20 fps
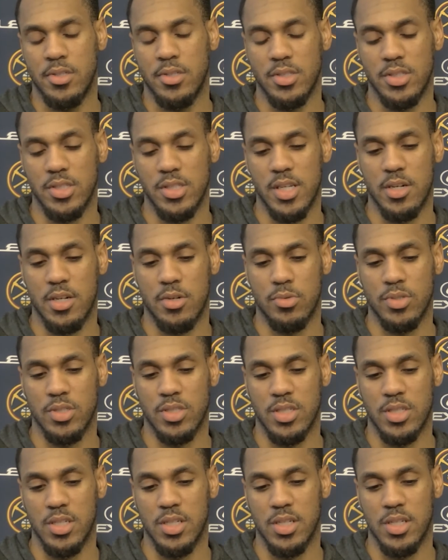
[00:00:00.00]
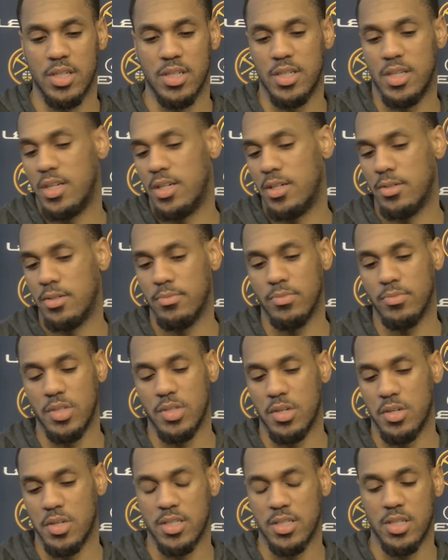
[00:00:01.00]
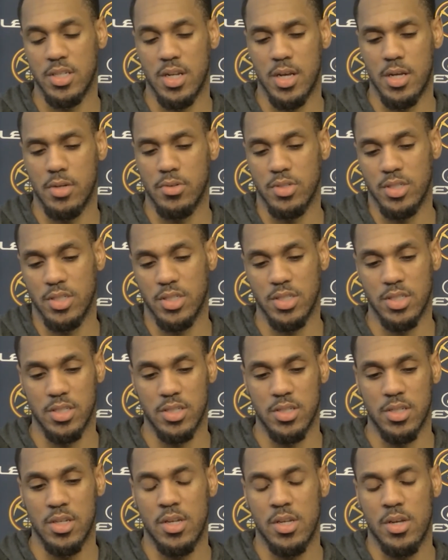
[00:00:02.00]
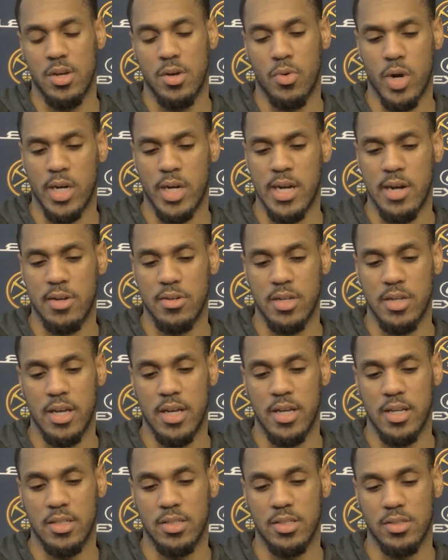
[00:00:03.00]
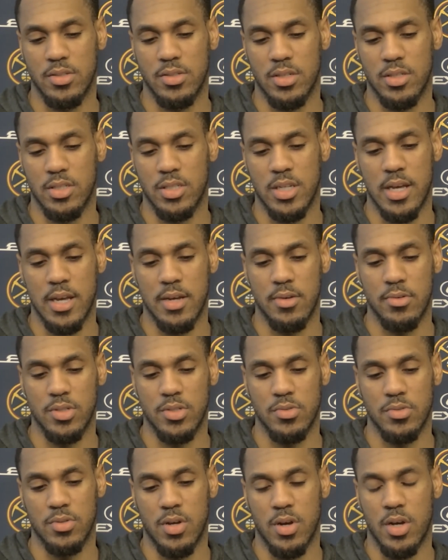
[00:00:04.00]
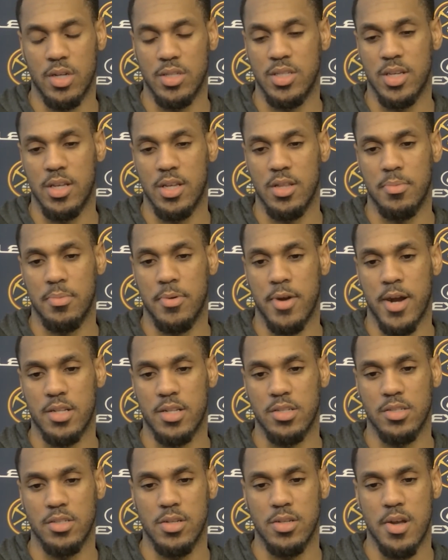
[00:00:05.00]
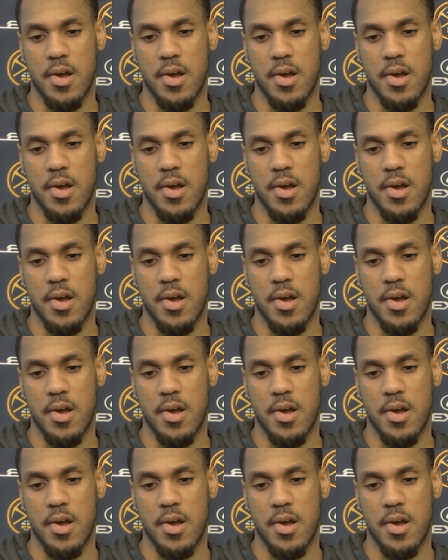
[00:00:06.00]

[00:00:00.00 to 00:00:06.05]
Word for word: dinner was good, and um, you know yesterday was just a workout day. You know today was all together practice.